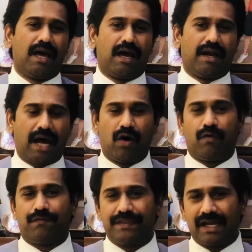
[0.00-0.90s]
Now,
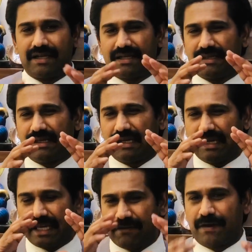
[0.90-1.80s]
for that,
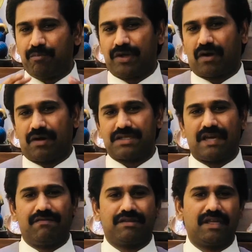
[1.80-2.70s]
if I put across
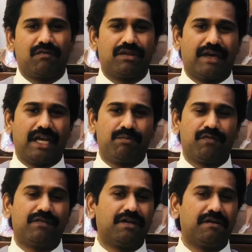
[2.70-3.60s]
everything with the help
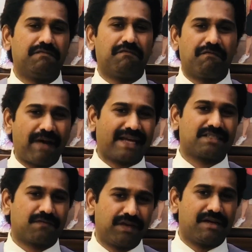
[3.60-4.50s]
of the
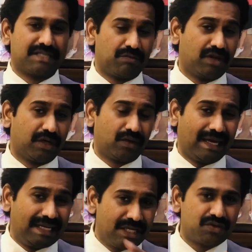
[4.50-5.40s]
facts, figures, I would like to
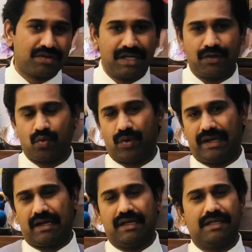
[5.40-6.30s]
elucidate you very
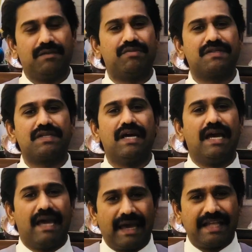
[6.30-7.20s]
clearly, please.
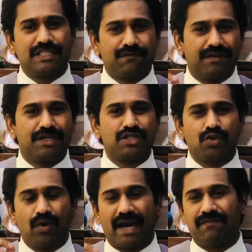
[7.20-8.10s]
Hence, first,
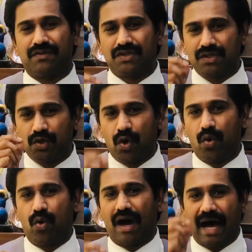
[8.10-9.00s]
you have to
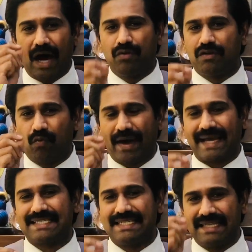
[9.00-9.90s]
know how the
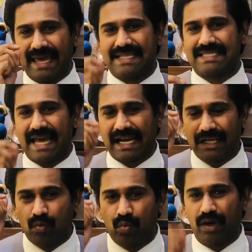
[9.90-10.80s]
vaccine exactly
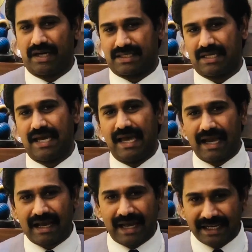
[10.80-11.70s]
works.
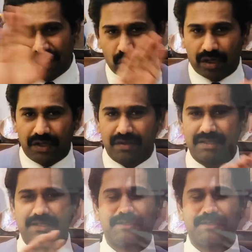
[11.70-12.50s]
Kindly look into this.